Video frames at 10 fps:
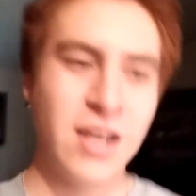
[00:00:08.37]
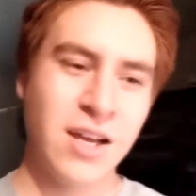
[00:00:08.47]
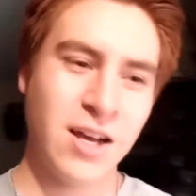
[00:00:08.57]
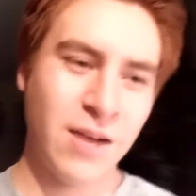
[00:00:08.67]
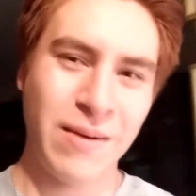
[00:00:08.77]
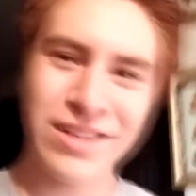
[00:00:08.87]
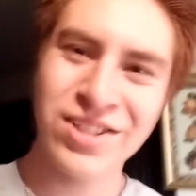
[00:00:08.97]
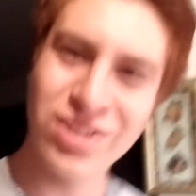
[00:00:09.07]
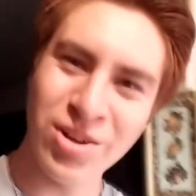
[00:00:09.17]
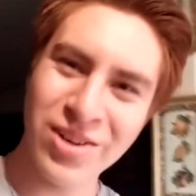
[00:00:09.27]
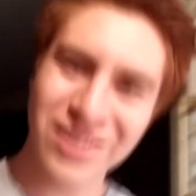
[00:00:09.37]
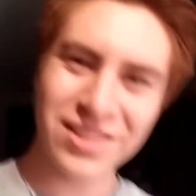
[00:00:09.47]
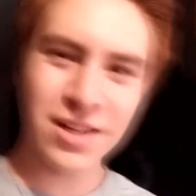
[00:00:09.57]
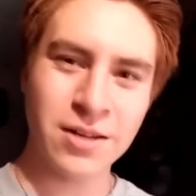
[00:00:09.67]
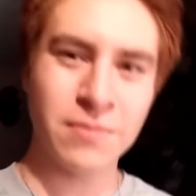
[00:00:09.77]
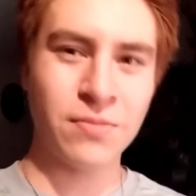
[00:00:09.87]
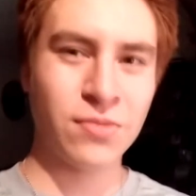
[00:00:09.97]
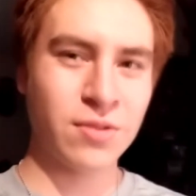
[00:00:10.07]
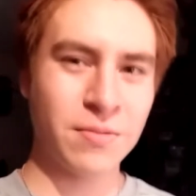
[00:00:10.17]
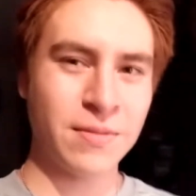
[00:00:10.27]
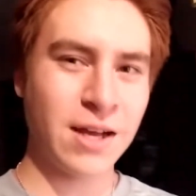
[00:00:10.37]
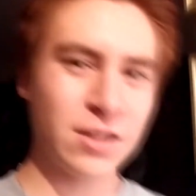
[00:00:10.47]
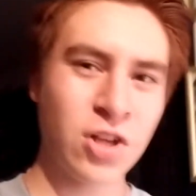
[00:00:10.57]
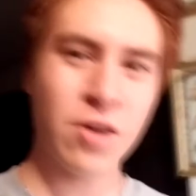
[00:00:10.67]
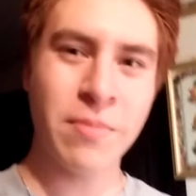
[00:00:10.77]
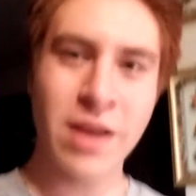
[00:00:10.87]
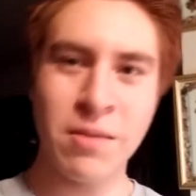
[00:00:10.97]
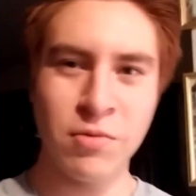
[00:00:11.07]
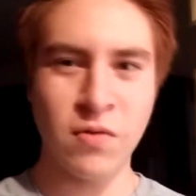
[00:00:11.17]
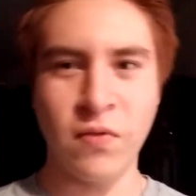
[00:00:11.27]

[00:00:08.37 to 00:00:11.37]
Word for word: I just noticed I started making more